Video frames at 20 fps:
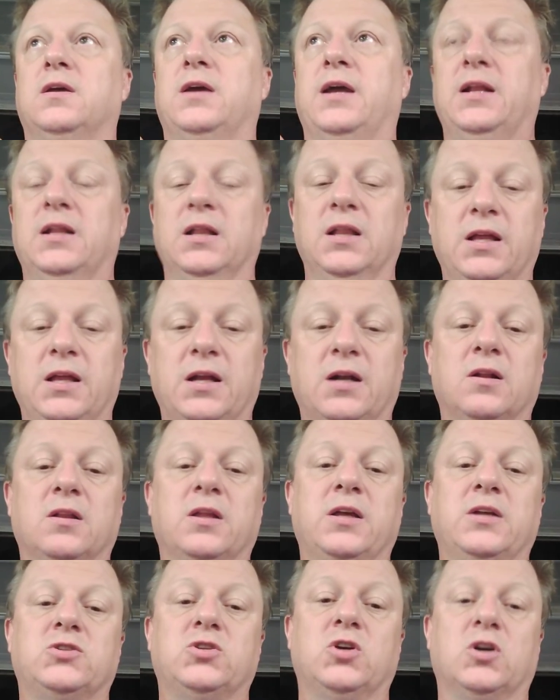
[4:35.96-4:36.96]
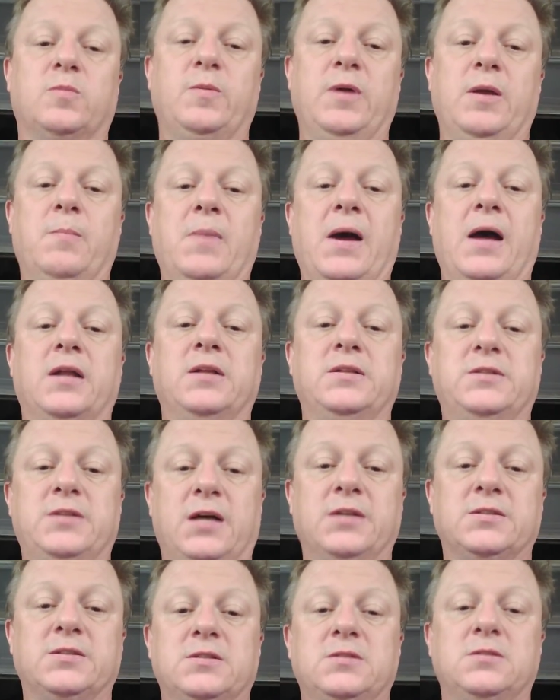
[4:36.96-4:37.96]
It literally took me about a
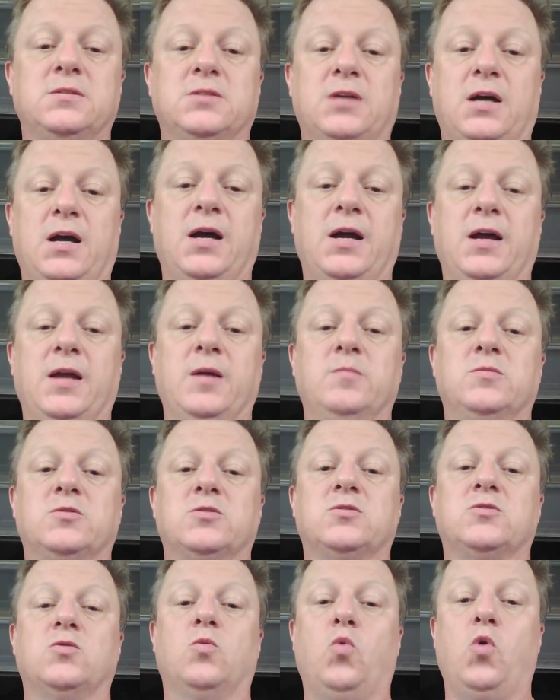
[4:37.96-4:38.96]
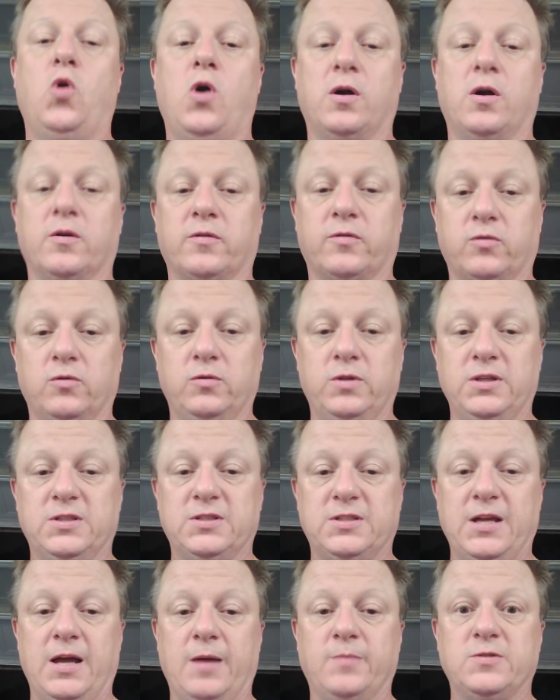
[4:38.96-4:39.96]
dozen times to walk through these
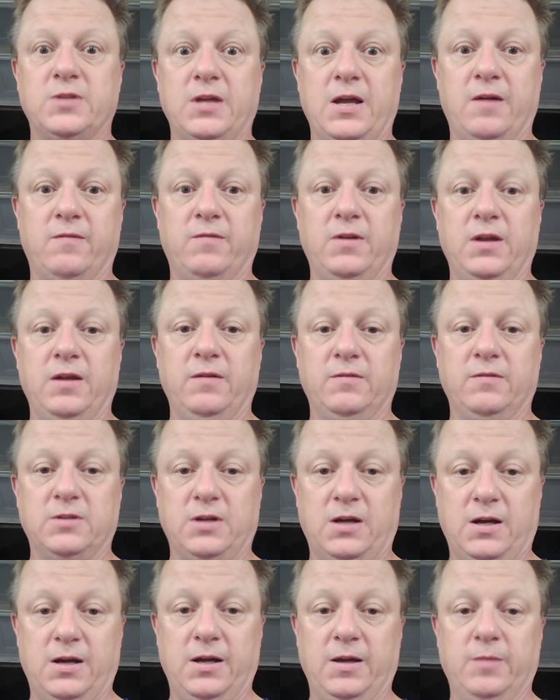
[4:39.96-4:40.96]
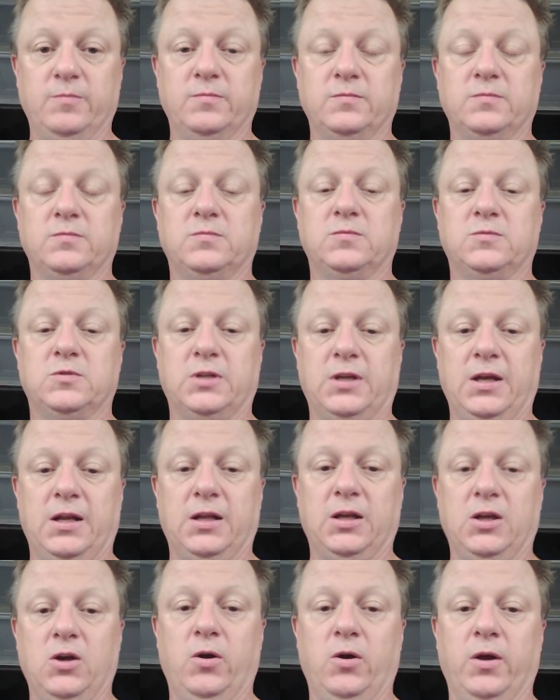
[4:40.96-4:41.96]
steps every time to get
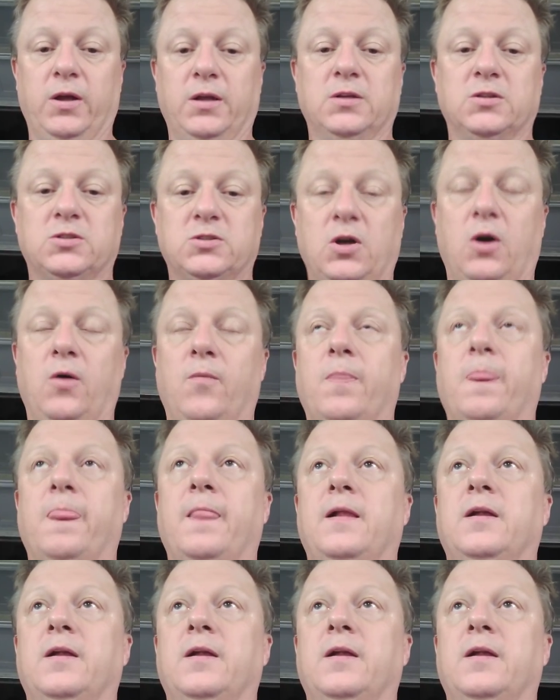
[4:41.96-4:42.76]
it going. So,